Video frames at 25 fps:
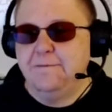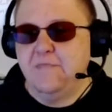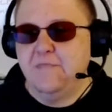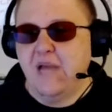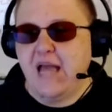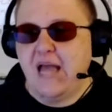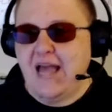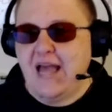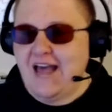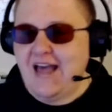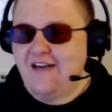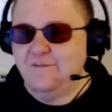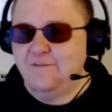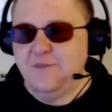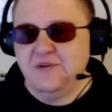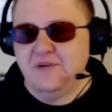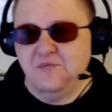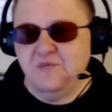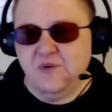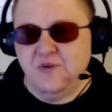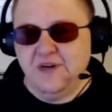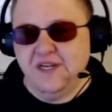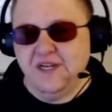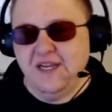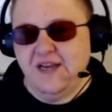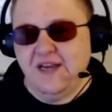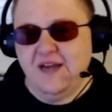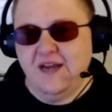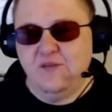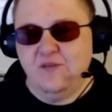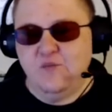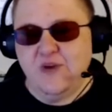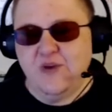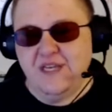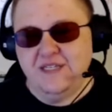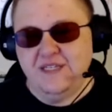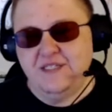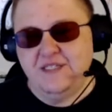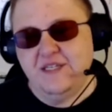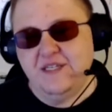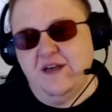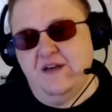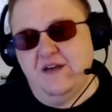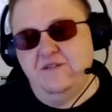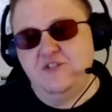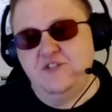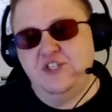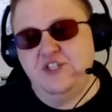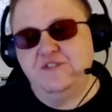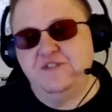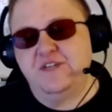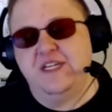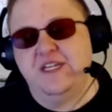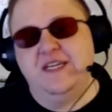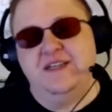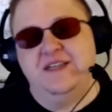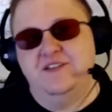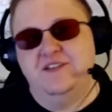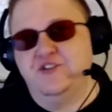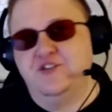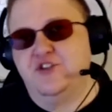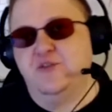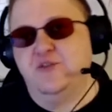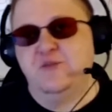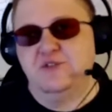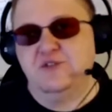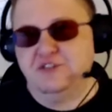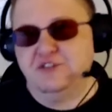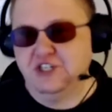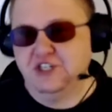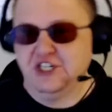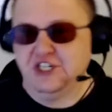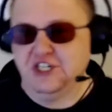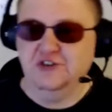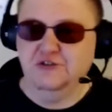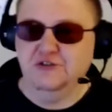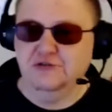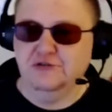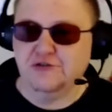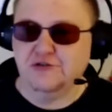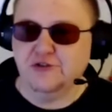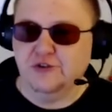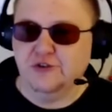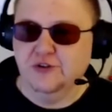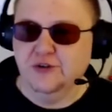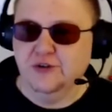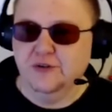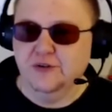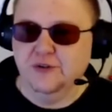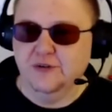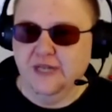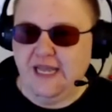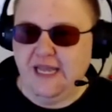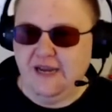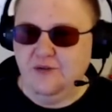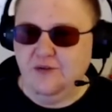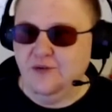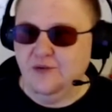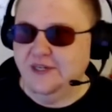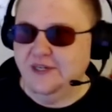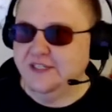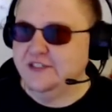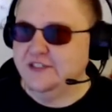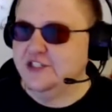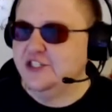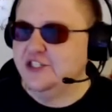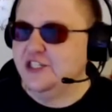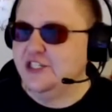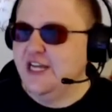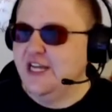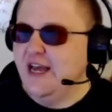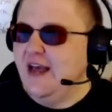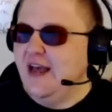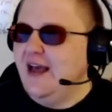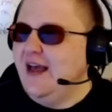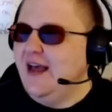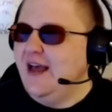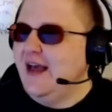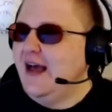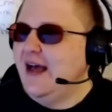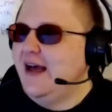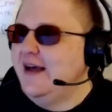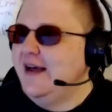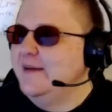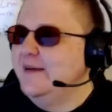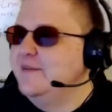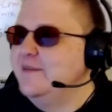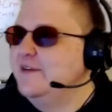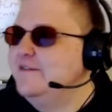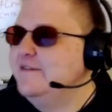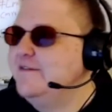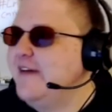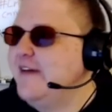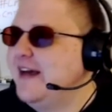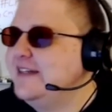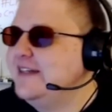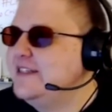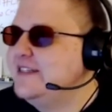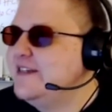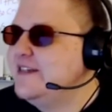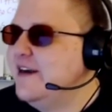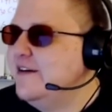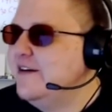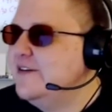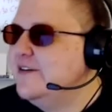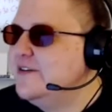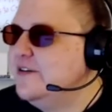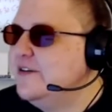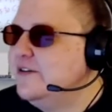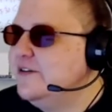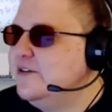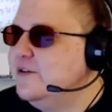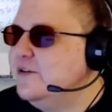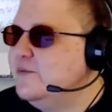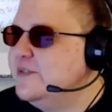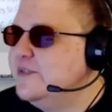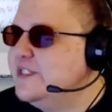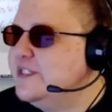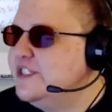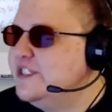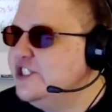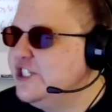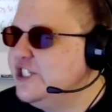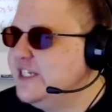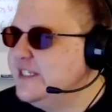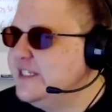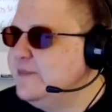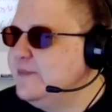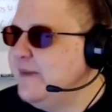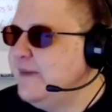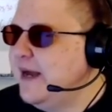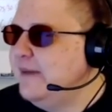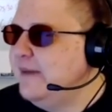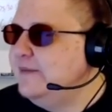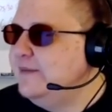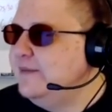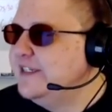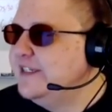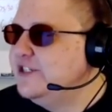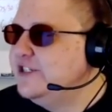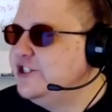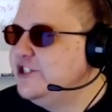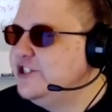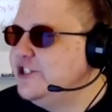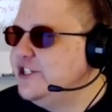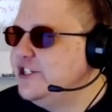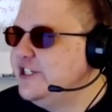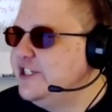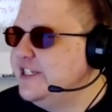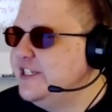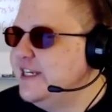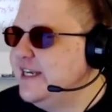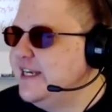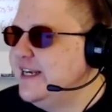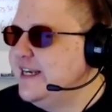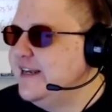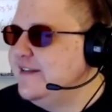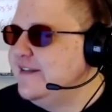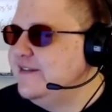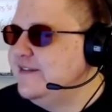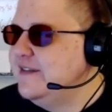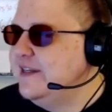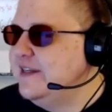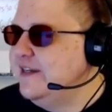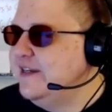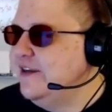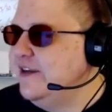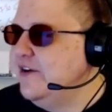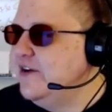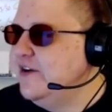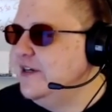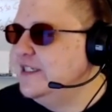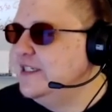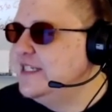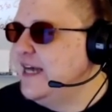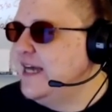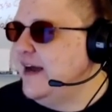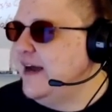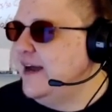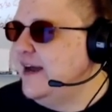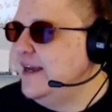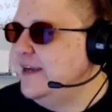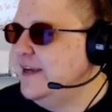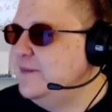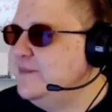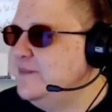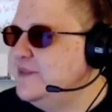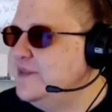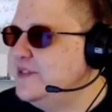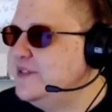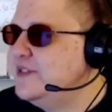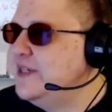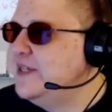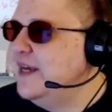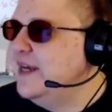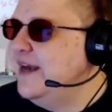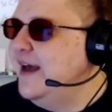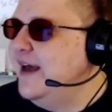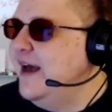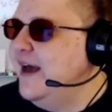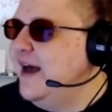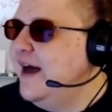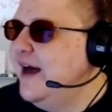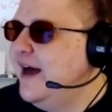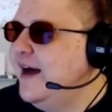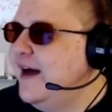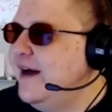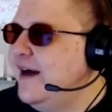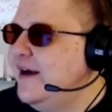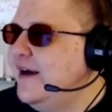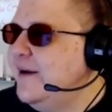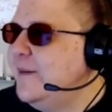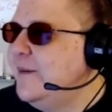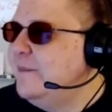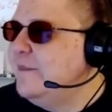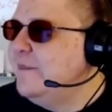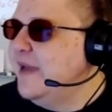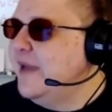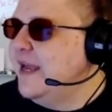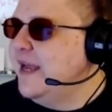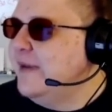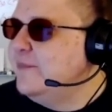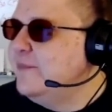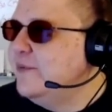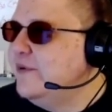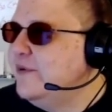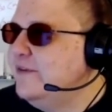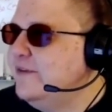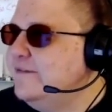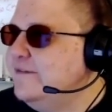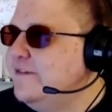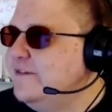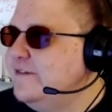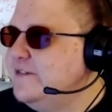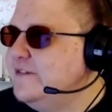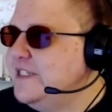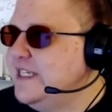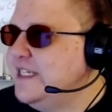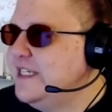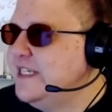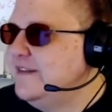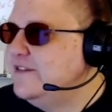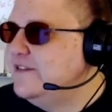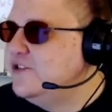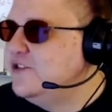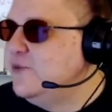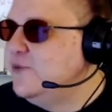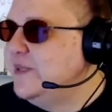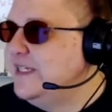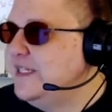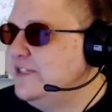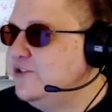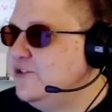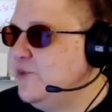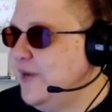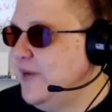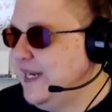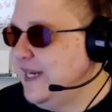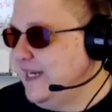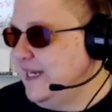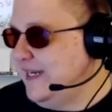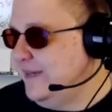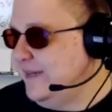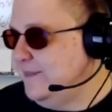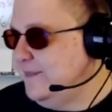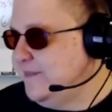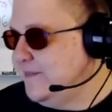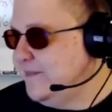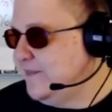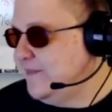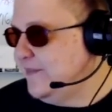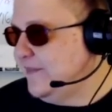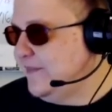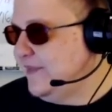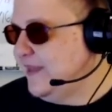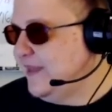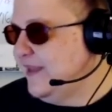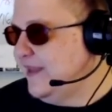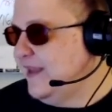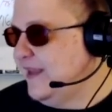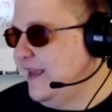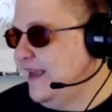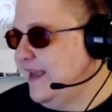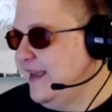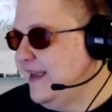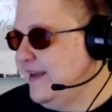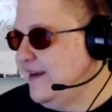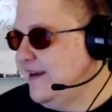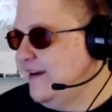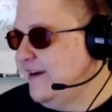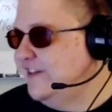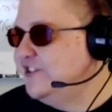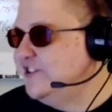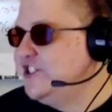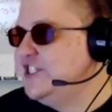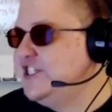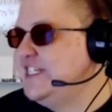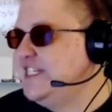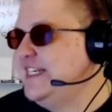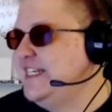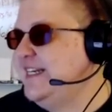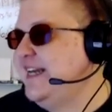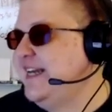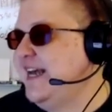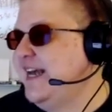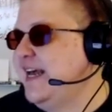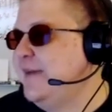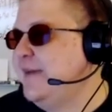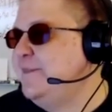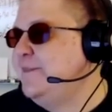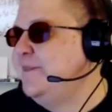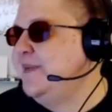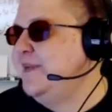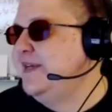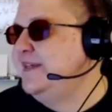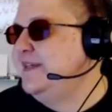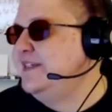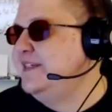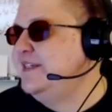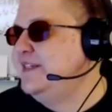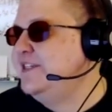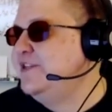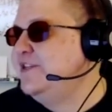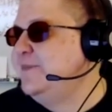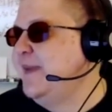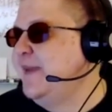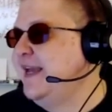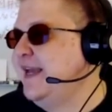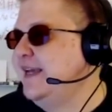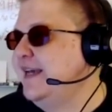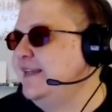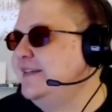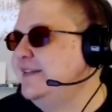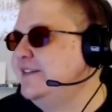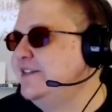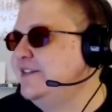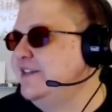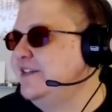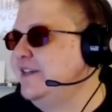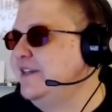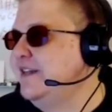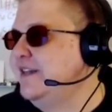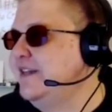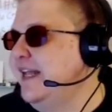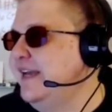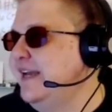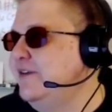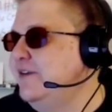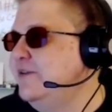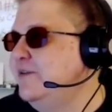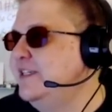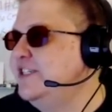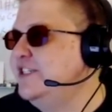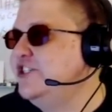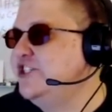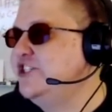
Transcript: have been working on ways of shifting it into a more gender neutral language. In fact, an article was just published in the New York Times, April 15th, 2020. In Argentina, a bid to make language